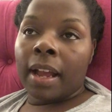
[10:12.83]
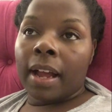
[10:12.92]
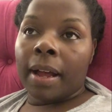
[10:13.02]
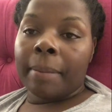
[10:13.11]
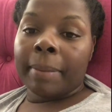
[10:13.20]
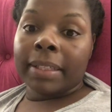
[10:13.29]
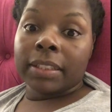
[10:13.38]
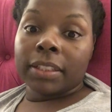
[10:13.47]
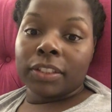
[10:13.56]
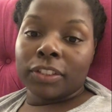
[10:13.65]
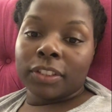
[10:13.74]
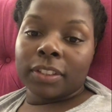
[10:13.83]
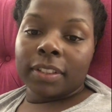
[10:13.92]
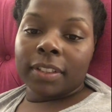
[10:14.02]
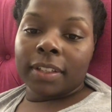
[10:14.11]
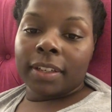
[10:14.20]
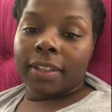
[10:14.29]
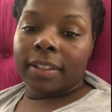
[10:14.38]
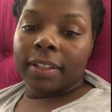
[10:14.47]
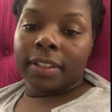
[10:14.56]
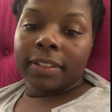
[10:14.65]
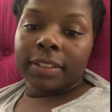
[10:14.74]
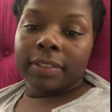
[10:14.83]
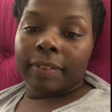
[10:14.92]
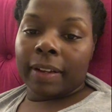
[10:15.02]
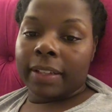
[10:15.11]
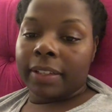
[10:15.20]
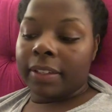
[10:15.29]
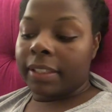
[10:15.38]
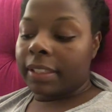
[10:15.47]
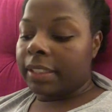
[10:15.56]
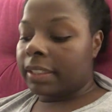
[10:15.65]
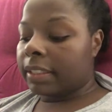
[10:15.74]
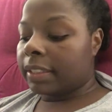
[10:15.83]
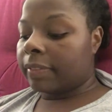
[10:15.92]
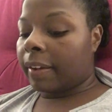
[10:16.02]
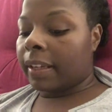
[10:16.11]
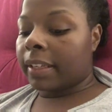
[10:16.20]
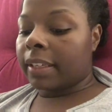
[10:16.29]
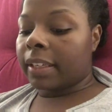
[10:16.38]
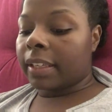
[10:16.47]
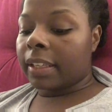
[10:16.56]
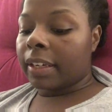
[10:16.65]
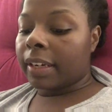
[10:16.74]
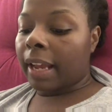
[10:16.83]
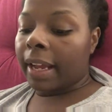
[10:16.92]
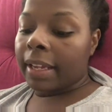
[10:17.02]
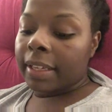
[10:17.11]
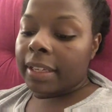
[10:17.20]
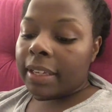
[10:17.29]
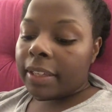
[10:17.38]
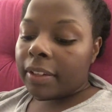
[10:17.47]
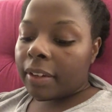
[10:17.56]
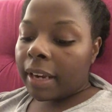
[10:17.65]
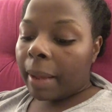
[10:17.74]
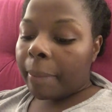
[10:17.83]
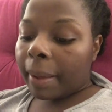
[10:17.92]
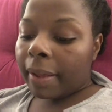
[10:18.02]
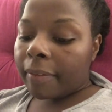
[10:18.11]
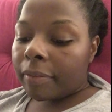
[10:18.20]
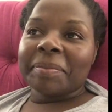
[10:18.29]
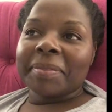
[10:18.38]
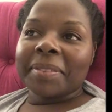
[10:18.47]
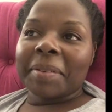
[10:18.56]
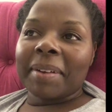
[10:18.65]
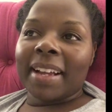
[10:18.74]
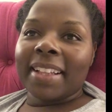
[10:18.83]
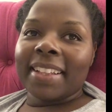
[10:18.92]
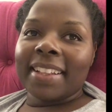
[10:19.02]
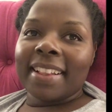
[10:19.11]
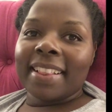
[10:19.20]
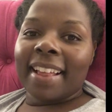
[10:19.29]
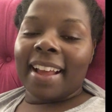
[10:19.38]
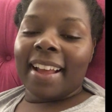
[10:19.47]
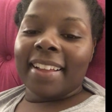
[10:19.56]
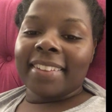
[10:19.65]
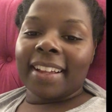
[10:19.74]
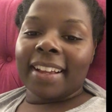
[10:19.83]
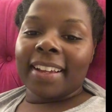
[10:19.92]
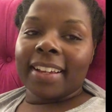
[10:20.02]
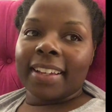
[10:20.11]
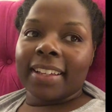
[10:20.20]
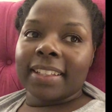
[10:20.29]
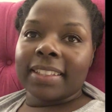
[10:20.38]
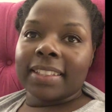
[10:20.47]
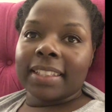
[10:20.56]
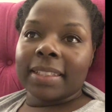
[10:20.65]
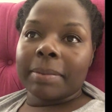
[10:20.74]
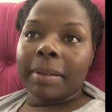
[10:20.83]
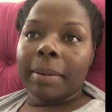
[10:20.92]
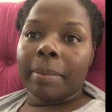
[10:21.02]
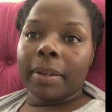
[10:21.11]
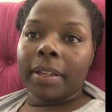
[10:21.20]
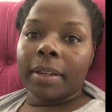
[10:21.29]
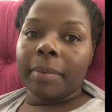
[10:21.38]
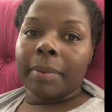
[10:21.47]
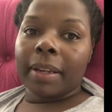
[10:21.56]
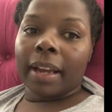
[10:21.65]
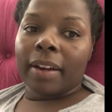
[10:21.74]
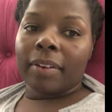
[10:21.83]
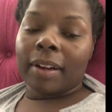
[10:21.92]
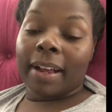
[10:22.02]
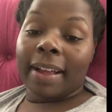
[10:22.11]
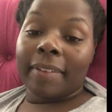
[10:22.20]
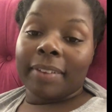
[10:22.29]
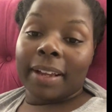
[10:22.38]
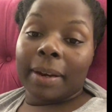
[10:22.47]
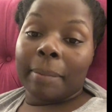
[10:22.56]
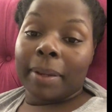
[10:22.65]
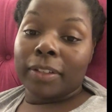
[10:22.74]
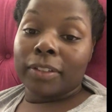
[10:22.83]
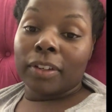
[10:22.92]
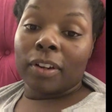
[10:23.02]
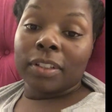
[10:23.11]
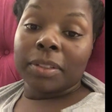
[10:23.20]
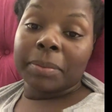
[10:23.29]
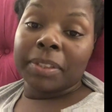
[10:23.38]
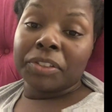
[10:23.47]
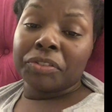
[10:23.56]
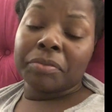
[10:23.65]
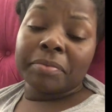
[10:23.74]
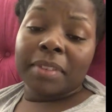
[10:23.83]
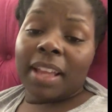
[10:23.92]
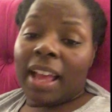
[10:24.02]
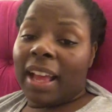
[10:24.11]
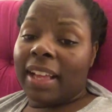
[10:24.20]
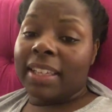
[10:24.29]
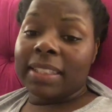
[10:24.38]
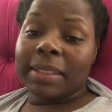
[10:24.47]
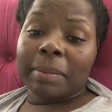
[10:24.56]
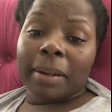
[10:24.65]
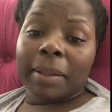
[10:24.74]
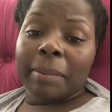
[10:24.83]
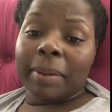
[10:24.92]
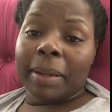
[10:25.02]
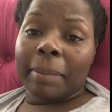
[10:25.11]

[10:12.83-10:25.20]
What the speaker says: My incisions are just fine. They're healing just fine. They're not painful. But other than that, like, it's been a pretty good week. I haven't had a major loss, which doesn't bother me.